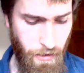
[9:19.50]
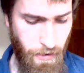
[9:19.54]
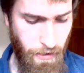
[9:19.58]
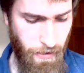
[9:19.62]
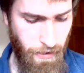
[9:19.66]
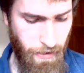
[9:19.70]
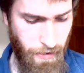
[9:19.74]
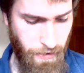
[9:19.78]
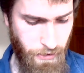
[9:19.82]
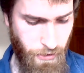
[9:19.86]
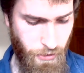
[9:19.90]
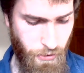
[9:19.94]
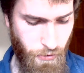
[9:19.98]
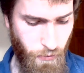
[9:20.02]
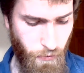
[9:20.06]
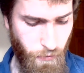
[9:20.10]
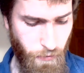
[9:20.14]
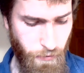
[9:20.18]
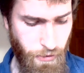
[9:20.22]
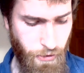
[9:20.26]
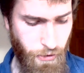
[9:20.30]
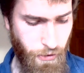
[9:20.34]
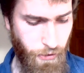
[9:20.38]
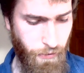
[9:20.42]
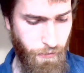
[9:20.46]
it's
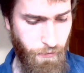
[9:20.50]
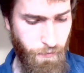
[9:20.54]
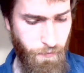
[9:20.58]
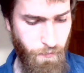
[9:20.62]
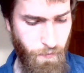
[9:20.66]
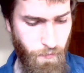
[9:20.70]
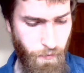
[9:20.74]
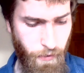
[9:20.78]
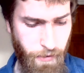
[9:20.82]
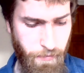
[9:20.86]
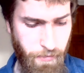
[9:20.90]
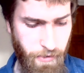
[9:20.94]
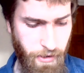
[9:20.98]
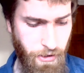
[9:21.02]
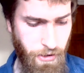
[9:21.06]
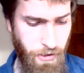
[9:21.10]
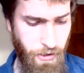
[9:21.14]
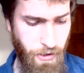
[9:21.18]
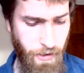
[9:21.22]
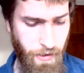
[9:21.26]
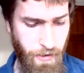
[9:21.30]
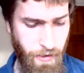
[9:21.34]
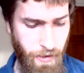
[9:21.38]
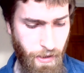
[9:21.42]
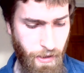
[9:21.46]
also worth
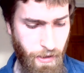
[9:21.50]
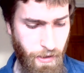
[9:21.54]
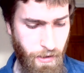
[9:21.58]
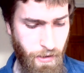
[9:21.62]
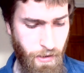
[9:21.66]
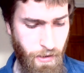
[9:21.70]
mentioning that